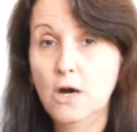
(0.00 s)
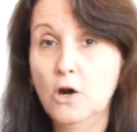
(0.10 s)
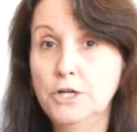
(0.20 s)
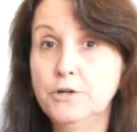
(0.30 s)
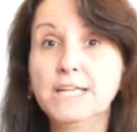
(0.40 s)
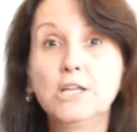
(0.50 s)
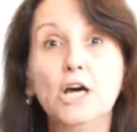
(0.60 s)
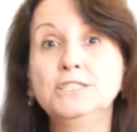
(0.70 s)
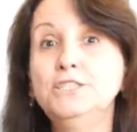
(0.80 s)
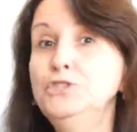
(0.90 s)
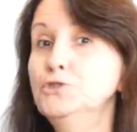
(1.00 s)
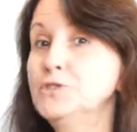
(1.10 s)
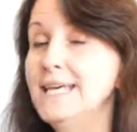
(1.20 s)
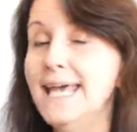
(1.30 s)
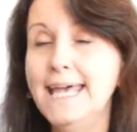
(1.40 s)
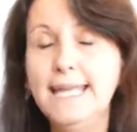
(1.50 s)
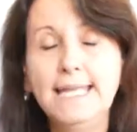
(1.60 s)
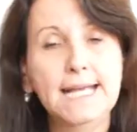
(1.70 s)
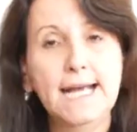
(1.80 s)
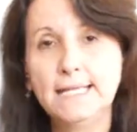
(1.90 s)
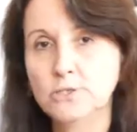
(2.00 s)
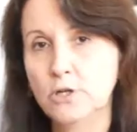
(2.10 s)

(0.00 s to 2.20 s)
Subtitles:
or you cannot use any kind